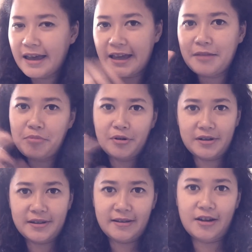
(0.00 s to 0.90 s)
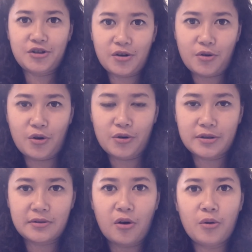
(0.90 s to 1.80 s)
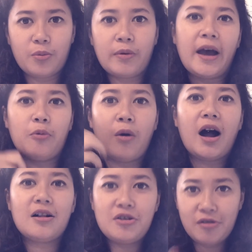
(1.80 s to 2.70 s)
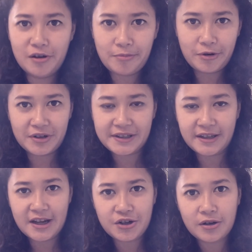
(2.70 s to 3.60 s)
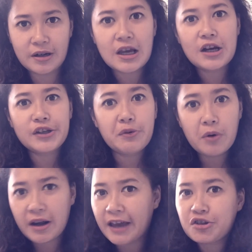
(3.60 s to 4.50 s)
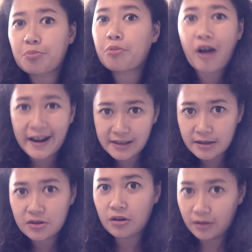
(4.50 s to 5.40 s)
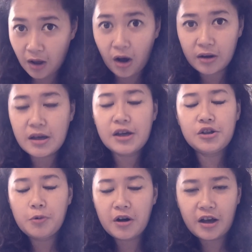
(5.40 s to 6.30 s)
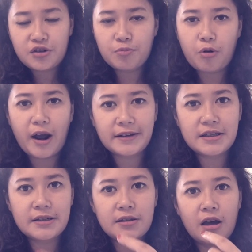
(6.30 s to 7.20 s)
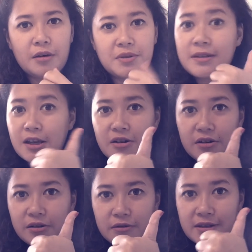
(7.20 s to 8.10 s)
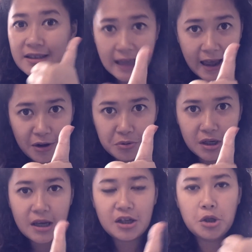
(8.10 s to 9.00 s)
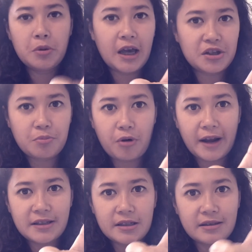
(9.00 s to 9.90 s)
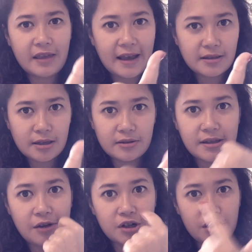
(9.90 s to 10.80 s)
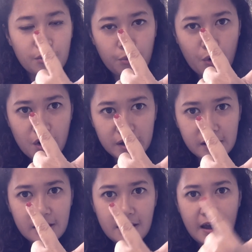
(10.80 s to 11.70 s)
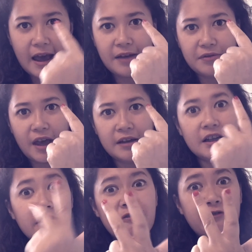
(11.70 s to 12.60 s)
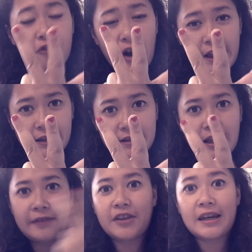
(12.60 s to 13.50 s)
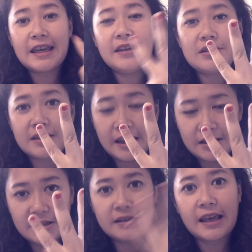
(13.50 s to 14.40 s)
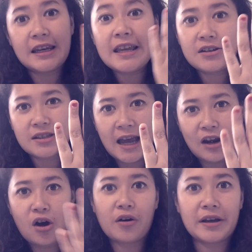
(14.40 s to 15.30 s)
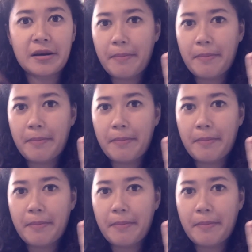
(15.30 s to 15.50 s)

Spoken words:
in pronunciation course or while you learn pronunciation, you will get to practice a lot. You will get to practice a single sound. You will get to practice that single sound in a word, and then in a phrase, and then in a sentence, and in a dialogue, in a